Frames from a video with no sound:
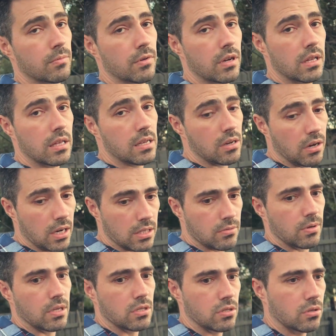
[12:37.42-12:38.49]
some really
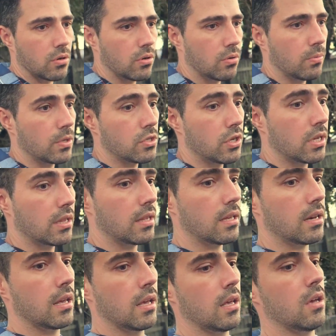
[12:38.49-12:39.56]
nice rich soil which you can
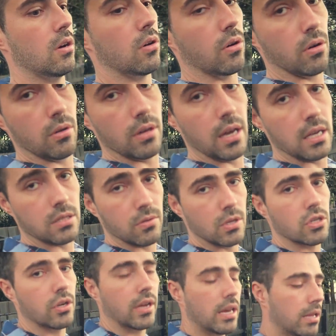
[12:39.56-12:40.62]
then, or nice
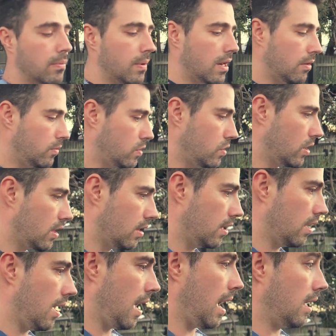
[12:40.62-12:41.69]
rich organic matter which you can
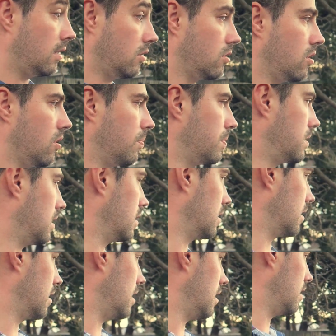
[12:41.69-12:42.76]
then add to your
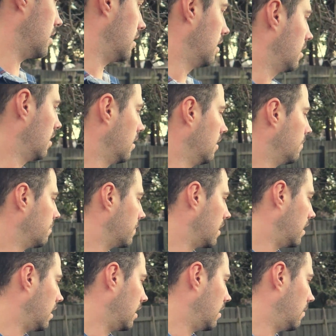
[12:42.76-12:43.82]
particular garden,
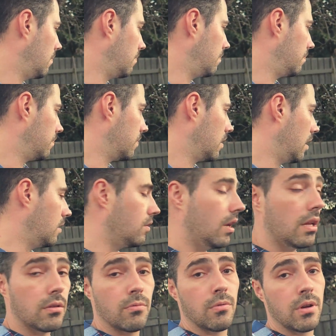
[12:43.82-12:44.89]

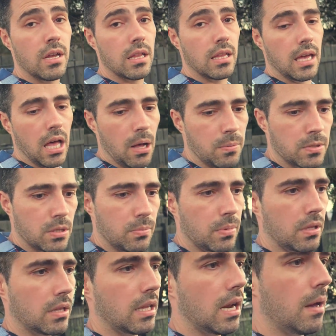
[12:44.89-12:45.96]
and really helps to
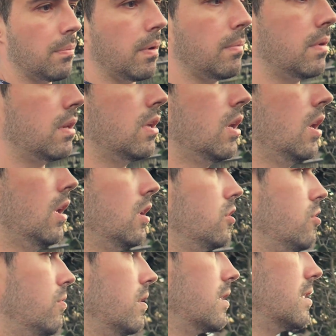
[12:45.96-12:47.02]
build that up. I mean,
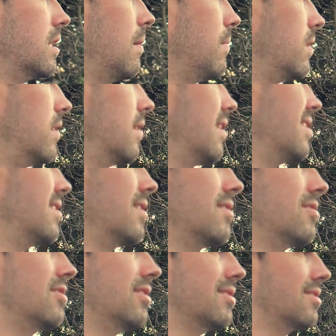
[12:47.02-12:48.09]
during summer this
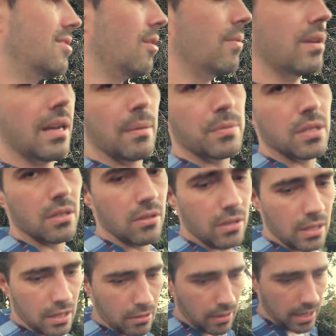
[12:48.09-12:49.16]
is just going
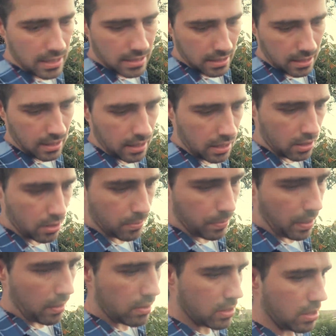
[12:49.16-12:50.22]
absolutely crazy in
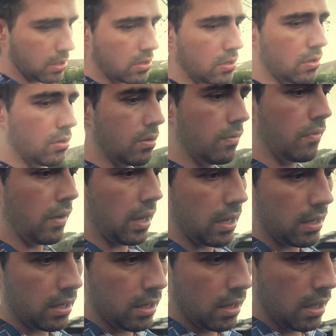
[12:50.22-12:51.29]
comparison to if
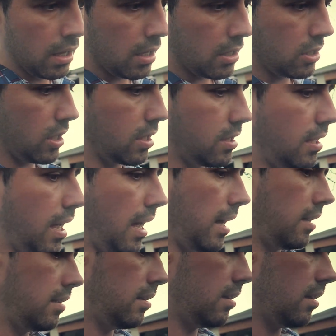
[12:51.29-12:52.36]
I just
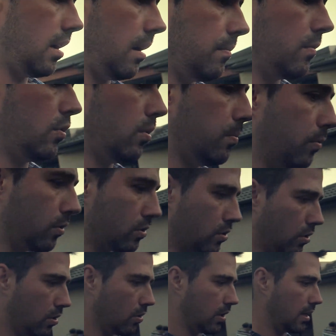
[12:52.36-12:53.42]
had normal
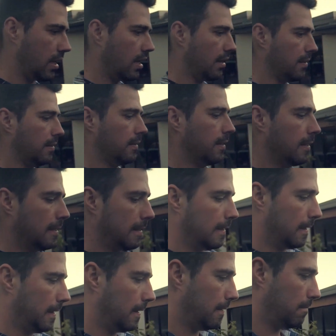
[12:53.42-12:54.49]
soil in here.
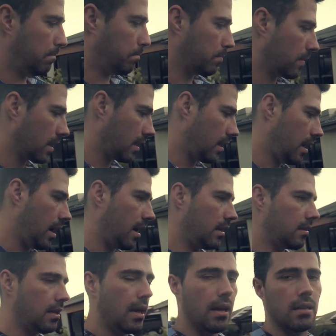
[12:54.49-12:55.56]

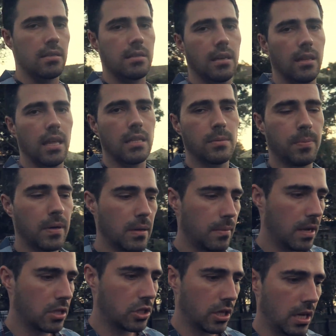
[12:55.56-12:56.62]
And yeah, so that's pretty
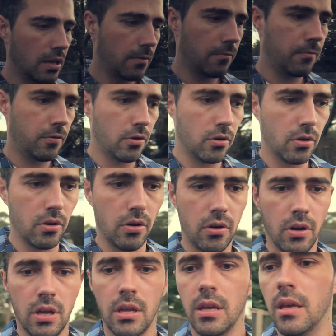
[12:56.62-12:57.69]
much it
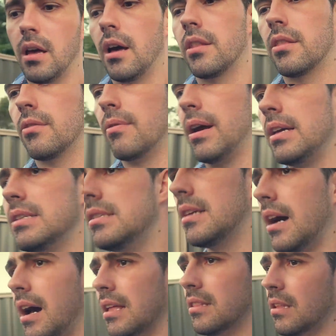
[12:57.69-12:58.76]
for the raised
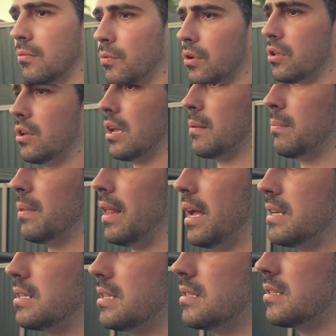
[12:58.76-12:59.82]
garden and what you can
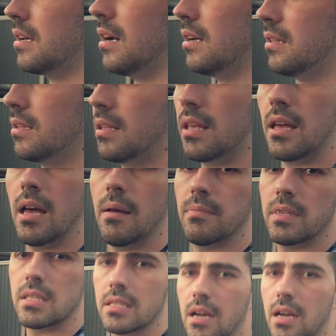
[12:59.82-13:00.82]
plant inside. The